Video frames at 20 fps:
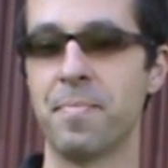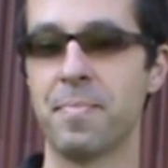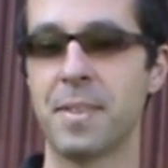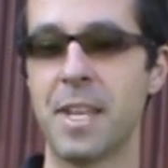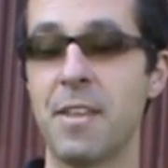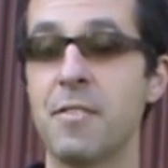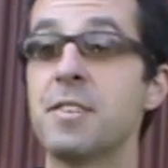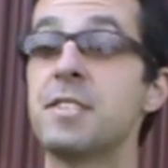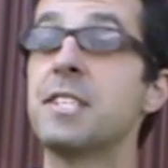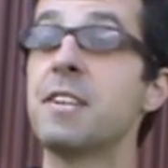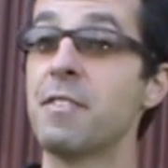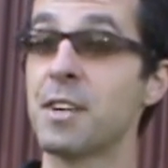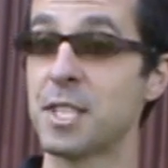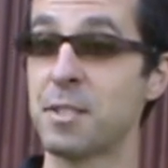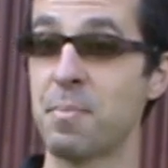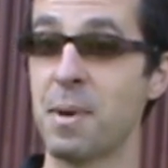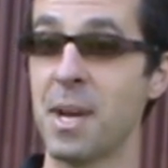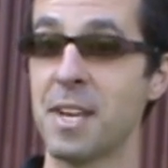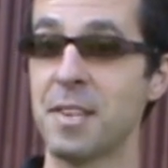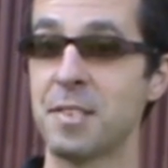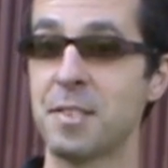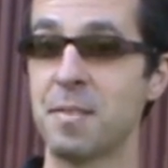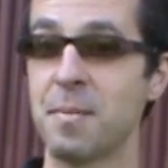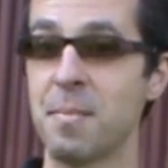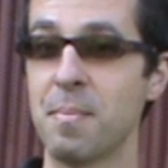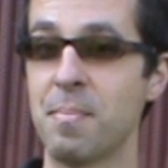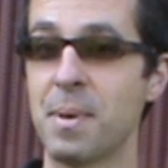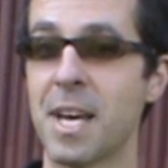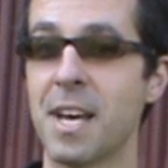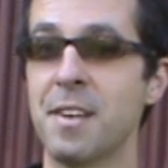in the civic space,
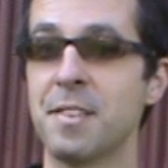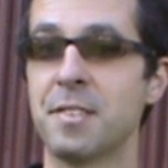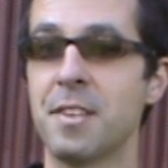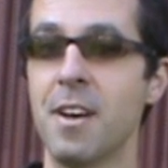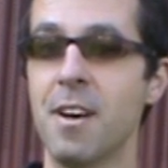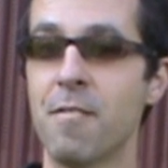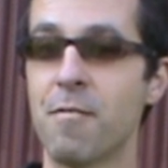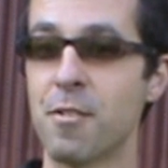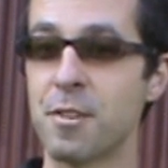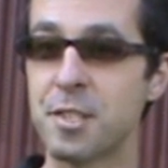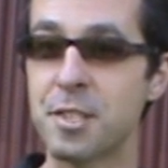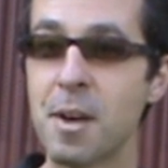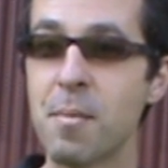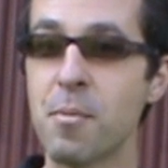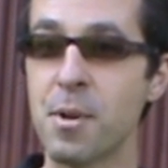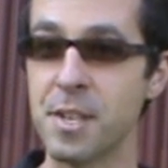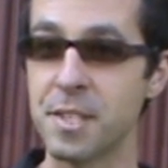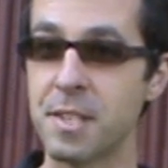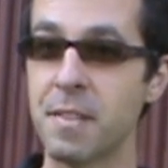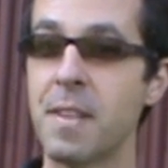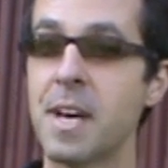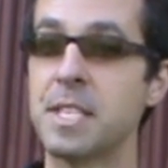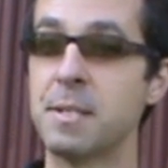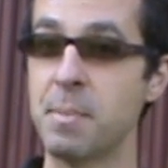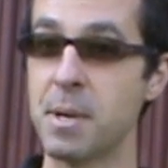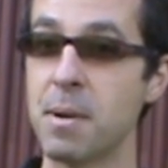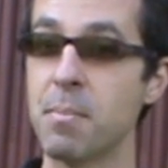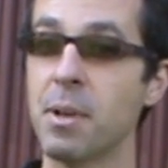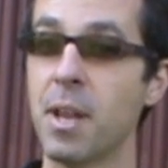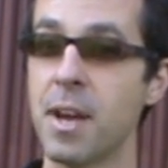because for some reason that's
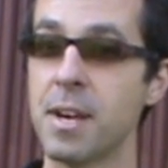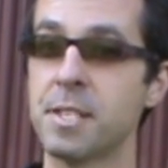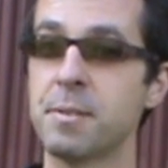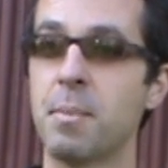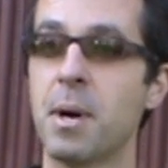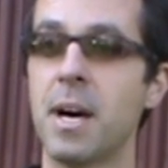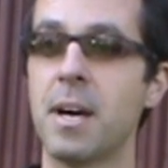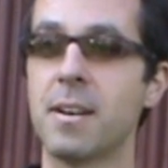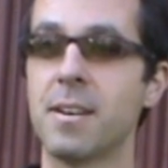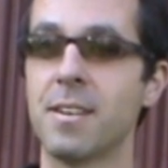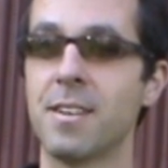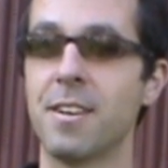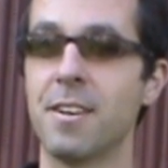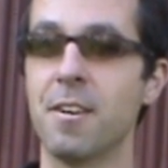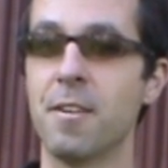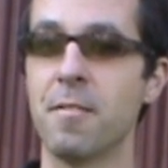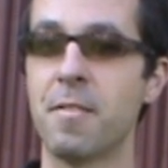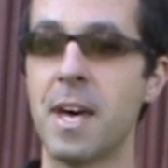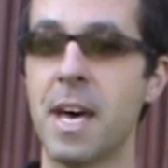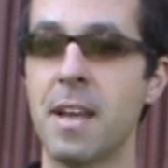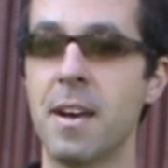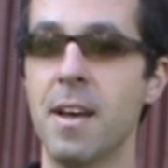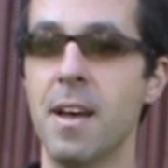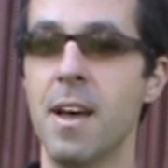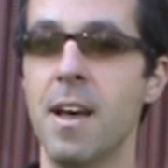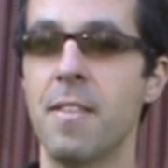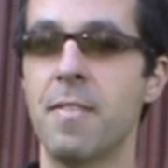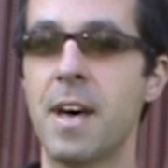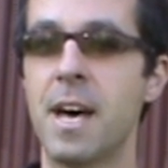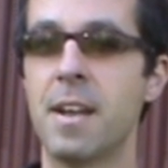been a blind spot,
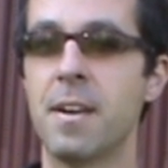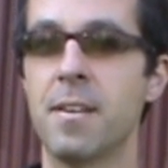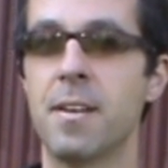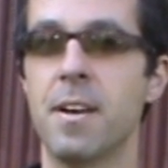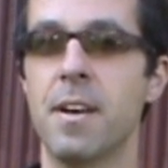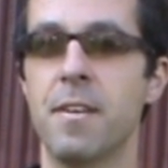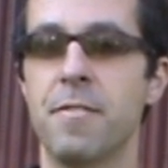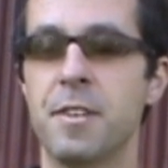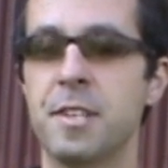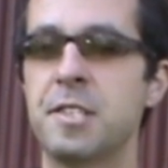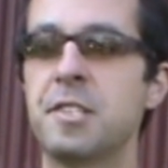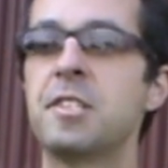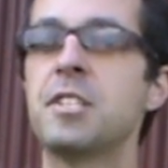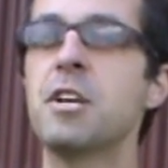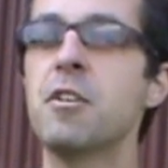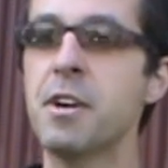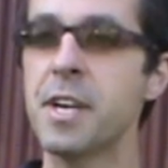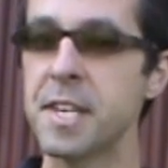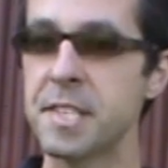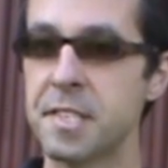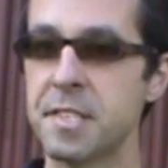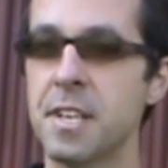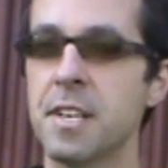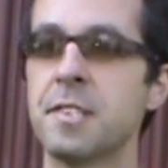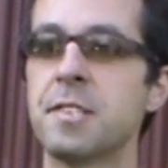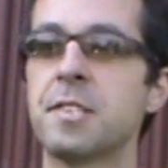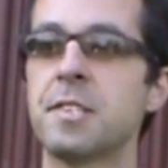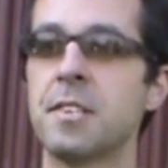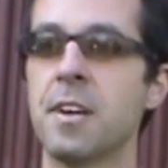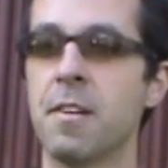that the
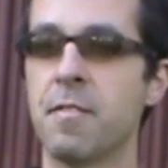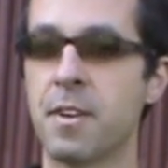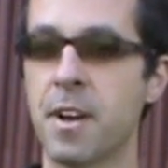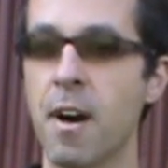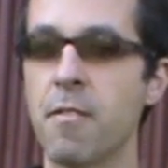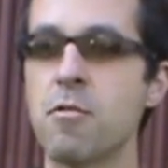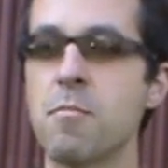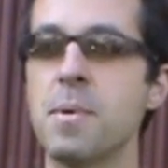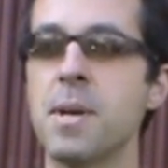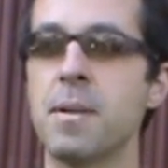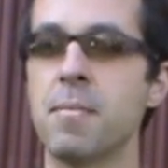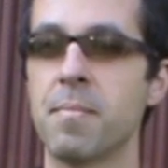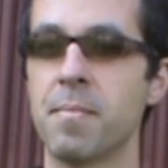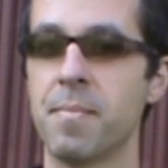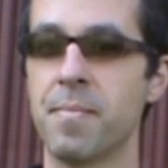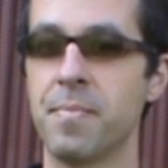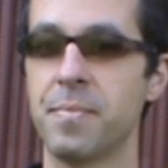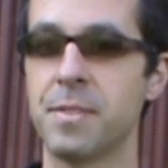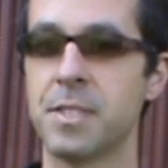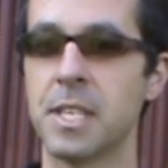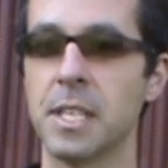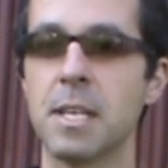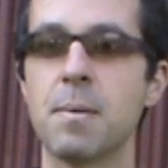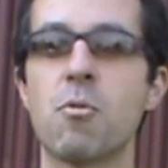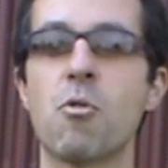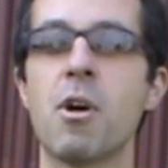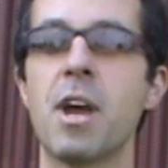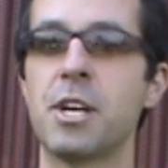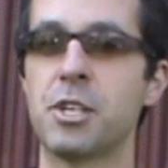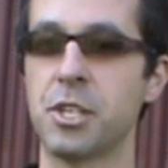seriousness of government
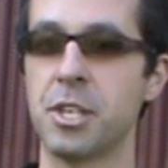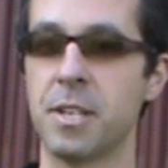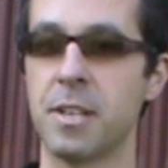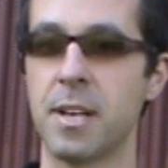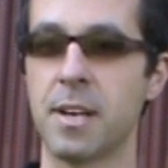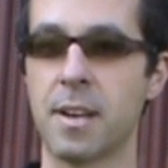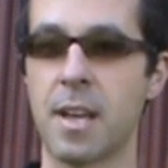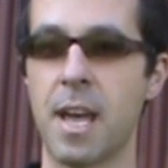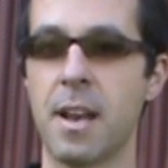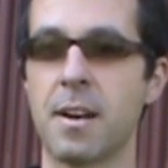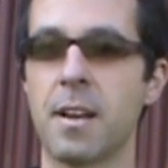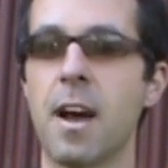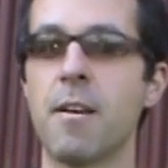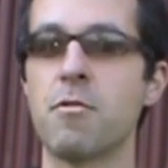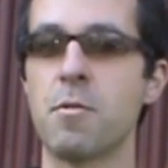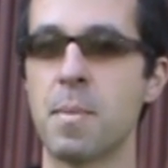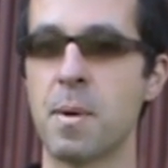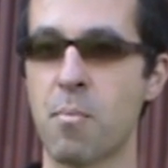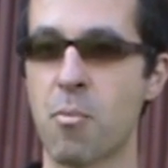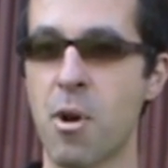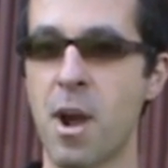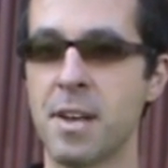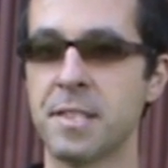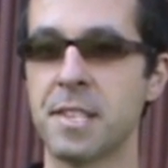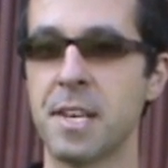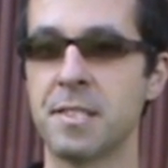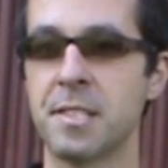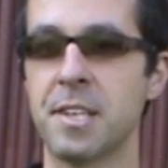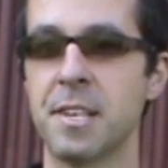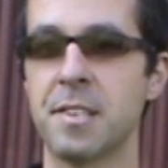deliberation and government
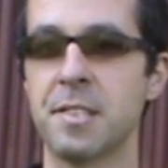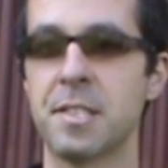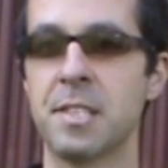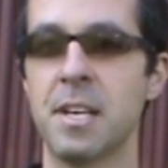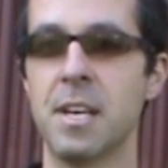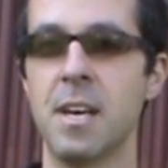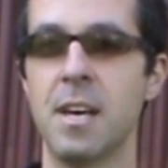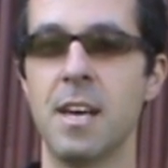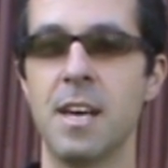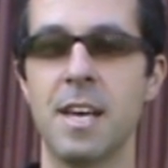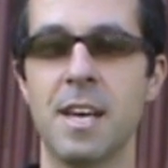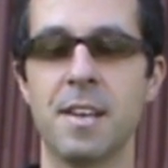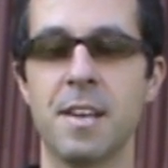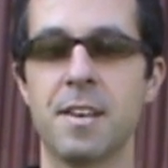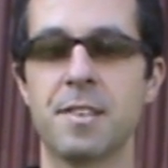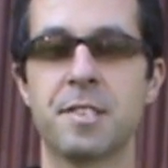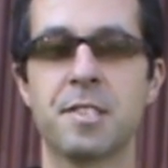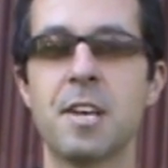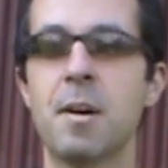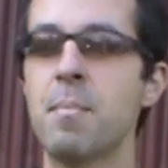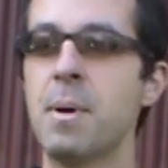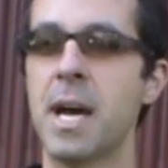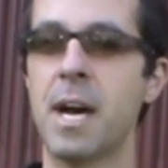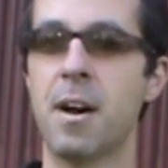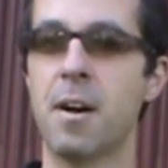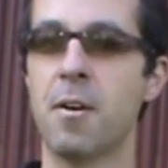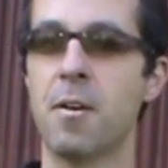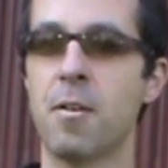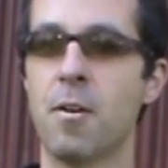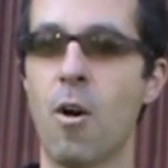processes, it
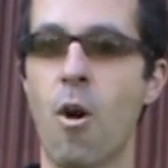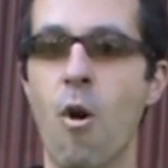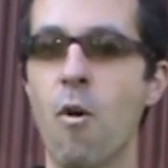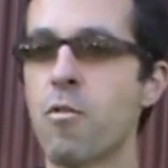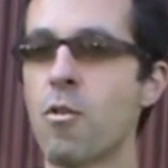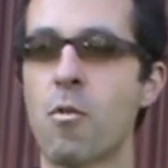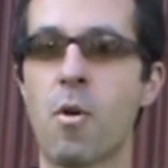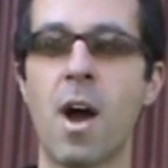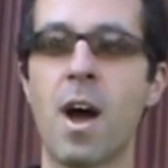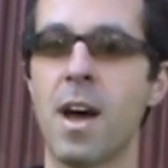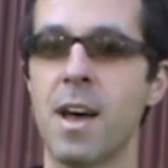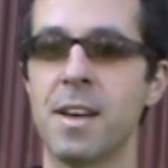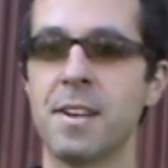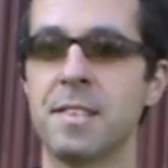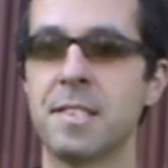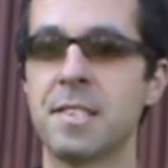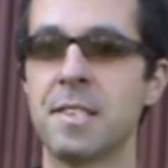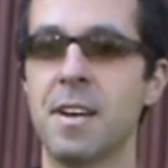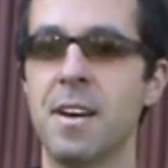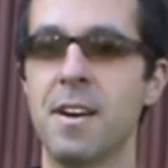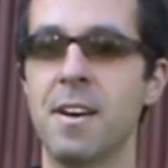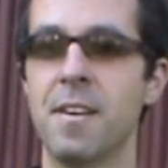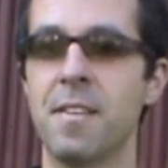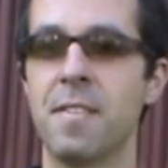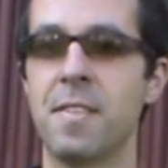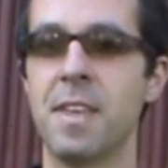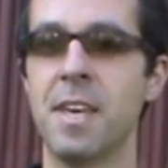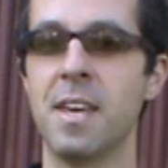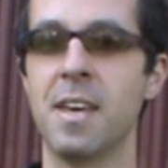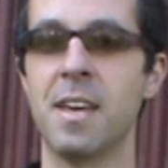somehow overrides
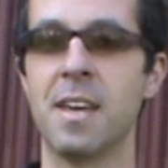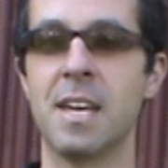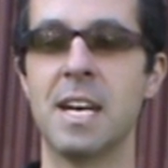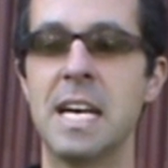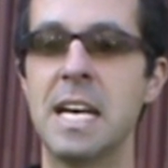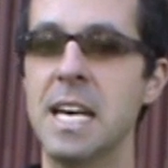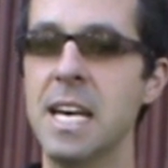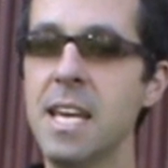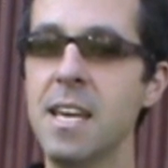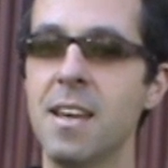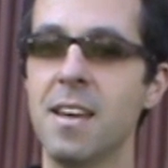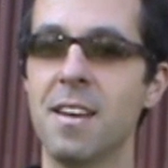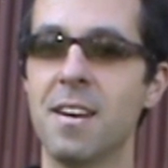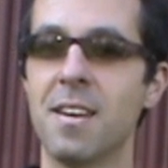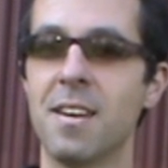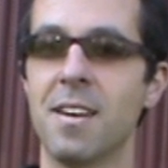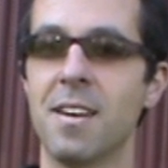the need